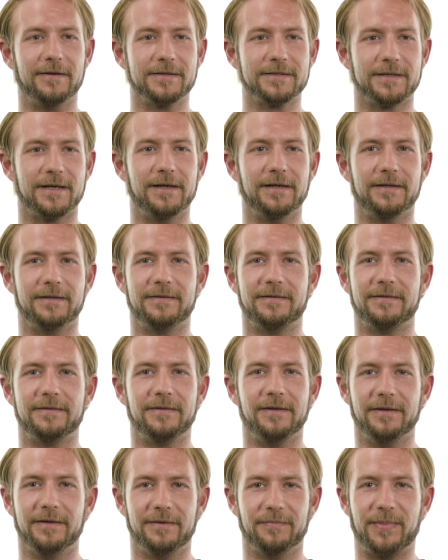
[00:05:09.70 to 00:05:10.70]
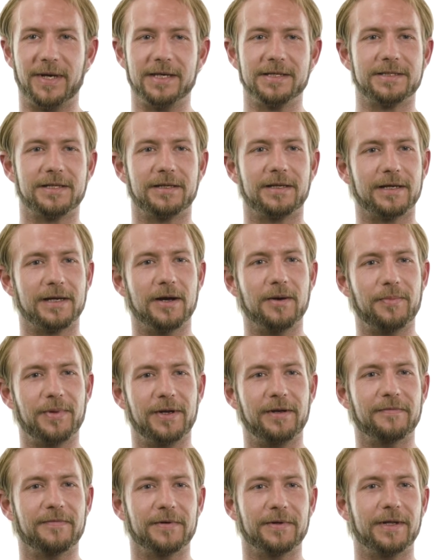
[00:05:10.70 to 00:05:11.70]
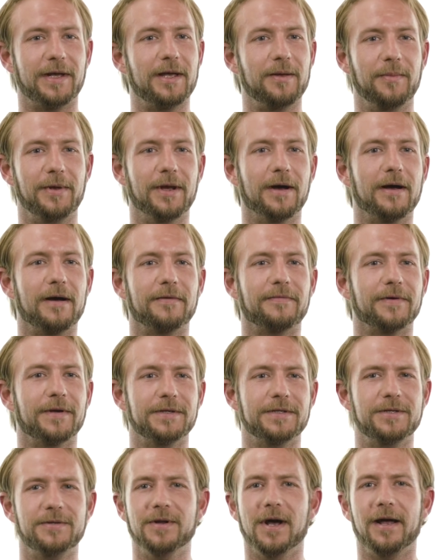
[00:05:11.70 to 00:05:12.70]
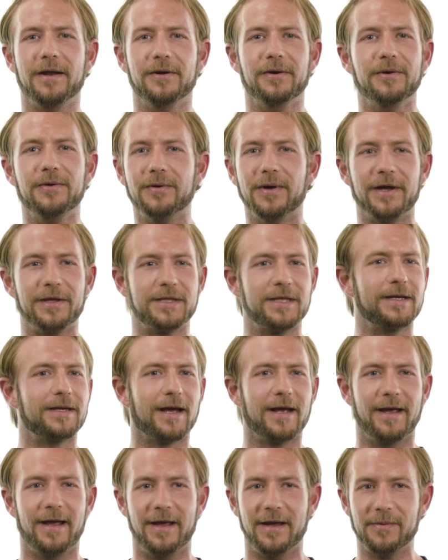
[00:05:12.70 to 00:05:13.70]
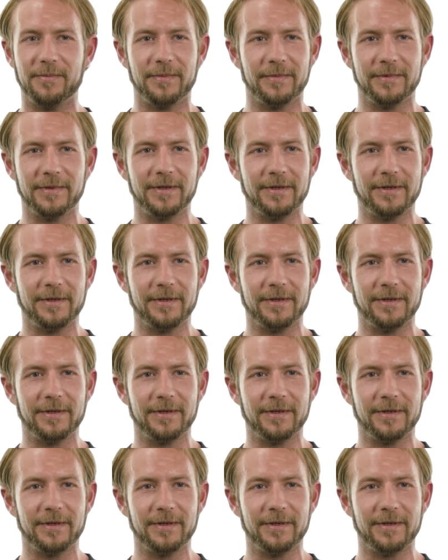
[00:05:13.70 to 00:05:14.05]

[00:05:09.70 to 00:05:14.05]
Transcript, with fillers: was like pissed at the company for laying me off. Like, do you not know who I think I am?